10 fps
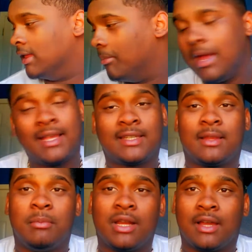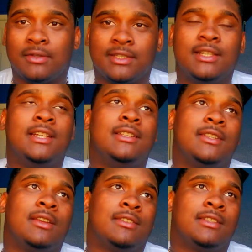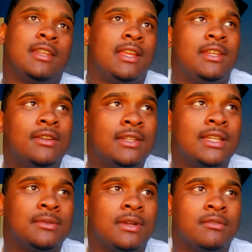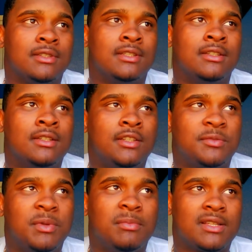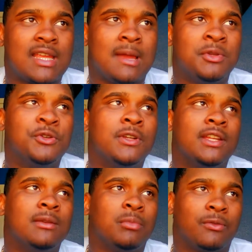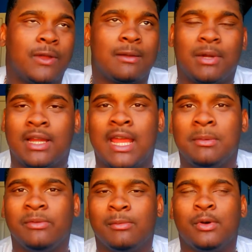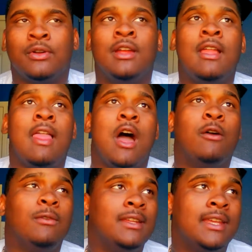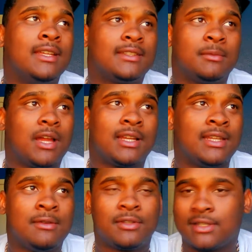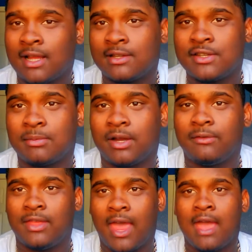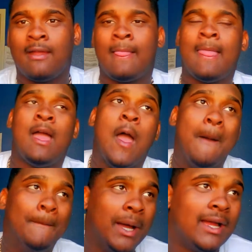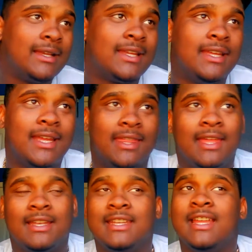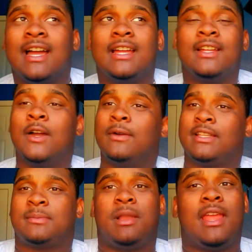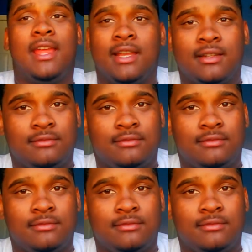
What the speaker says: the best, but I was good, so I was just like, you know what, that's what I want to spend my time doing it and perfect my game even more. Hopefully get some kind of D1 scholarship off of that. But that did not go as planned.